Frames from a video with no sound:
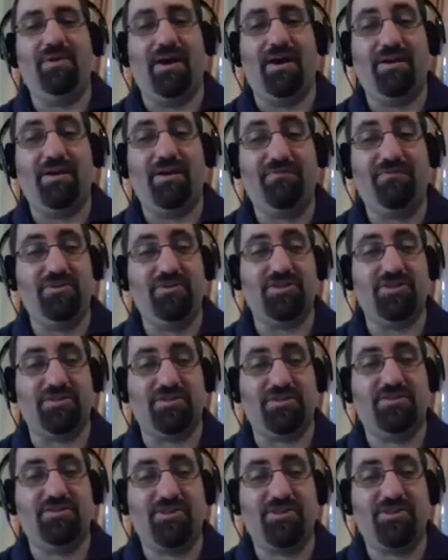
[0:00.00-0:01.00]
if you just,
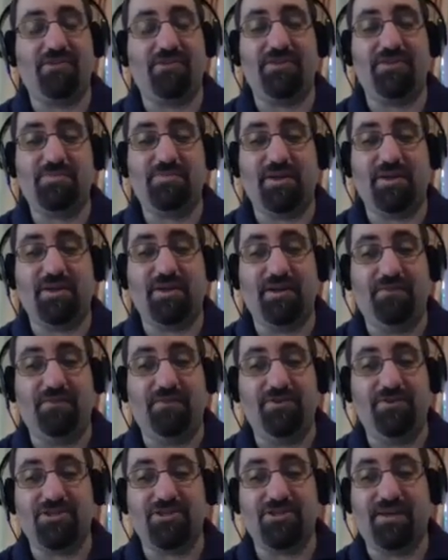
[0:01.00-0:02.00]
generally speaking, if you
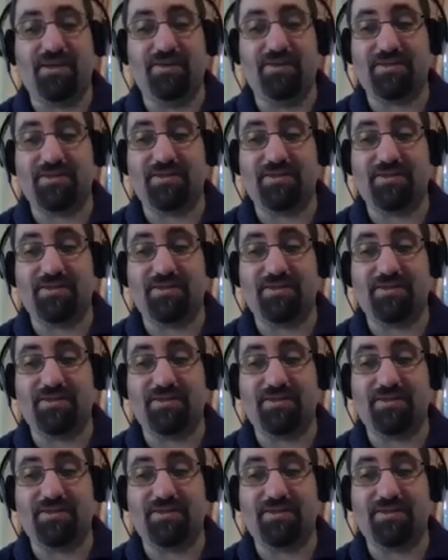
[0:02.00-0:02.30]
just give it